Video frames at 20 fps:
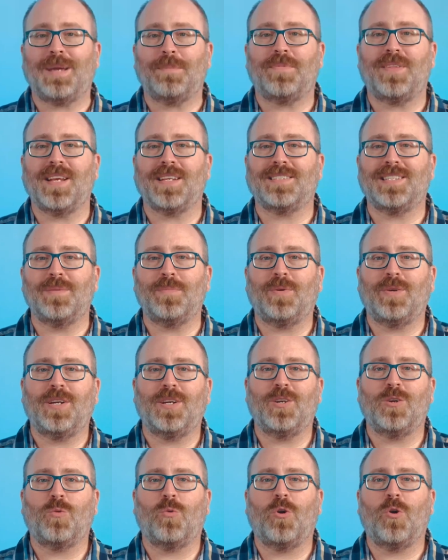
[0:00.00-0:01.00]
To keep things
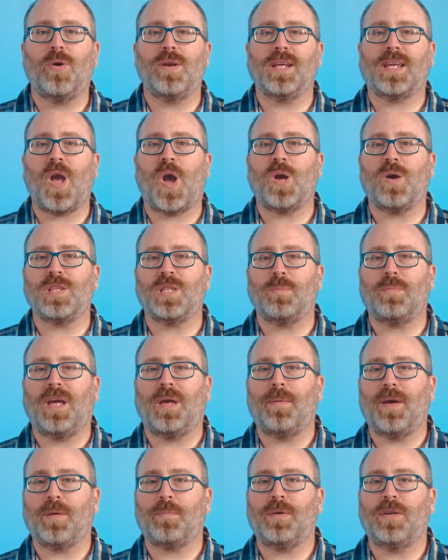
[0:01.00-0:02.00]
simple here, we're going to calculate the
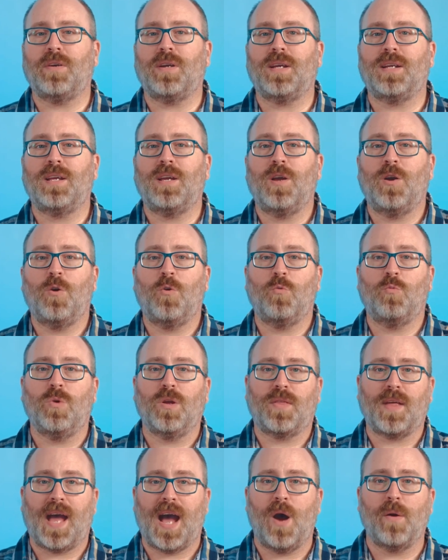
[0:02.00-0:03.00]
payback period
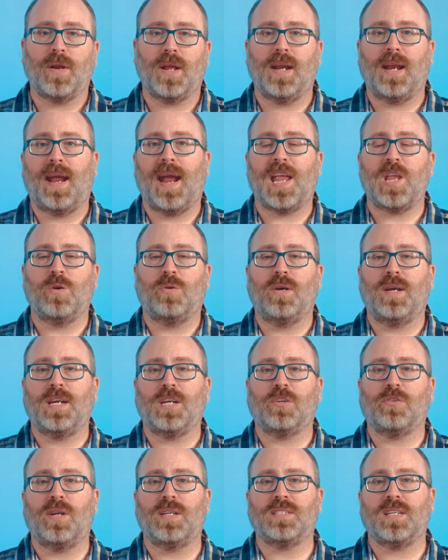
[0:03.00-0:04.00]
without an annual
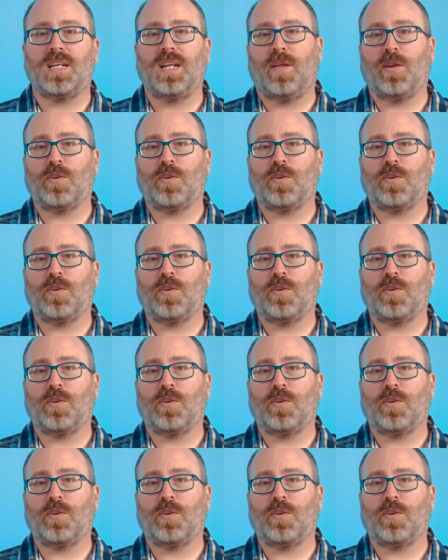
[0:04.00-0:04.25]
increase